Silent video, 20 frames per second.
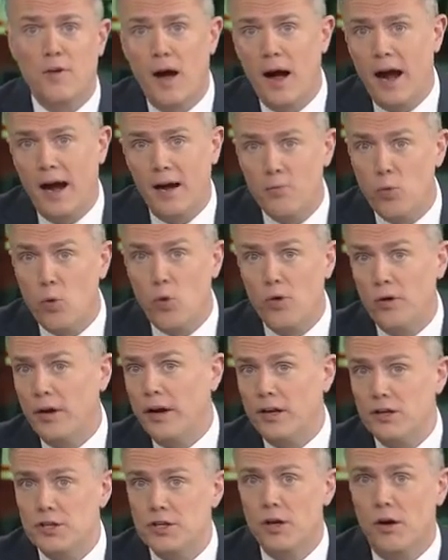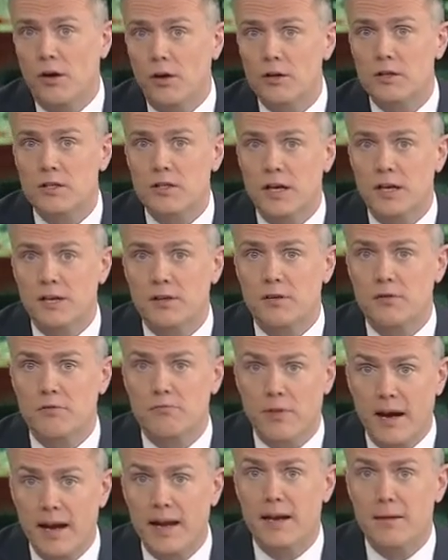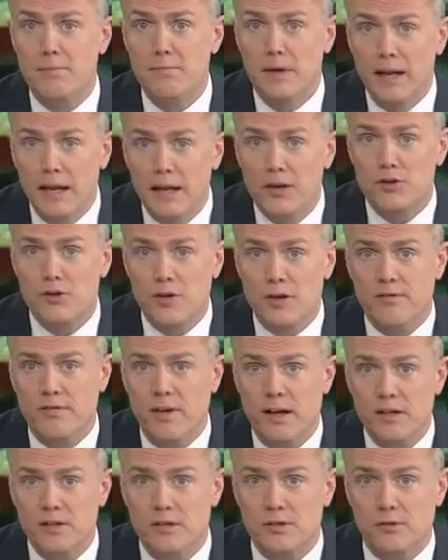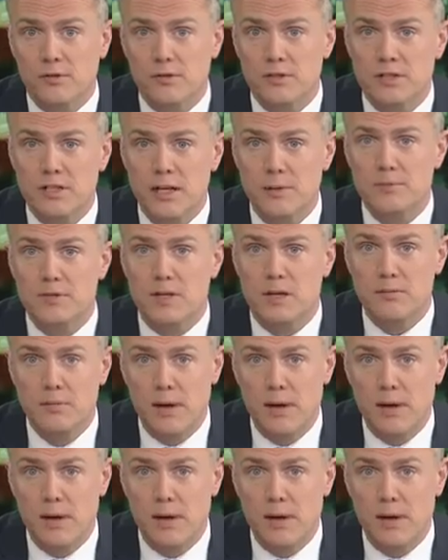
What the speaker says: fired warning shots at Iranian military vessels. Seems an